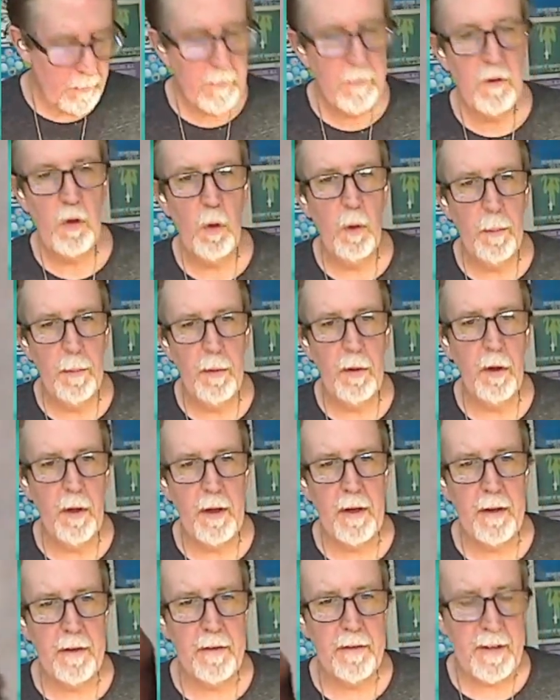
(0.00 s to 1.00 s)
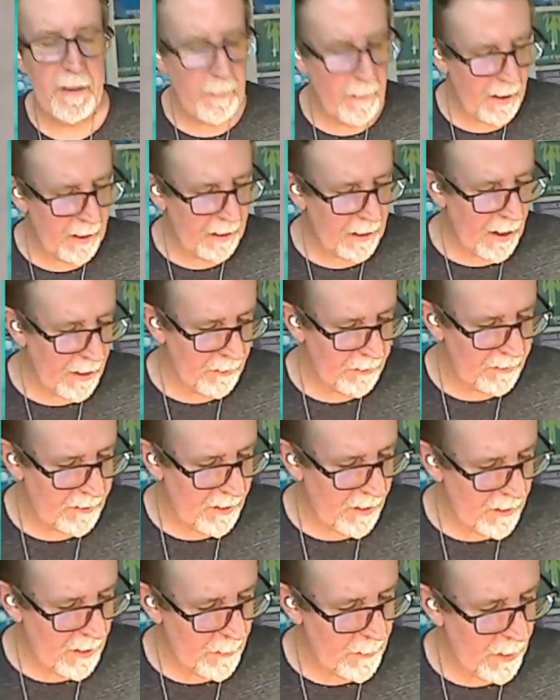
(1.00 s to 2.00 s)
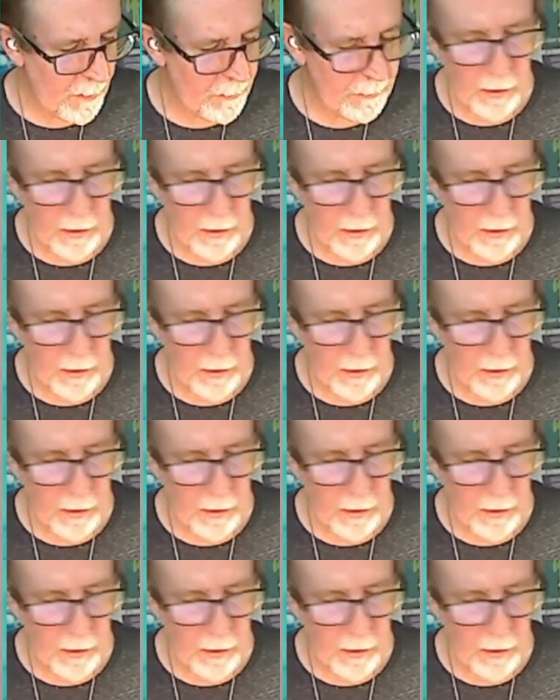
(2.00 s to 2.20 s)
doable, and it seemed like I set them up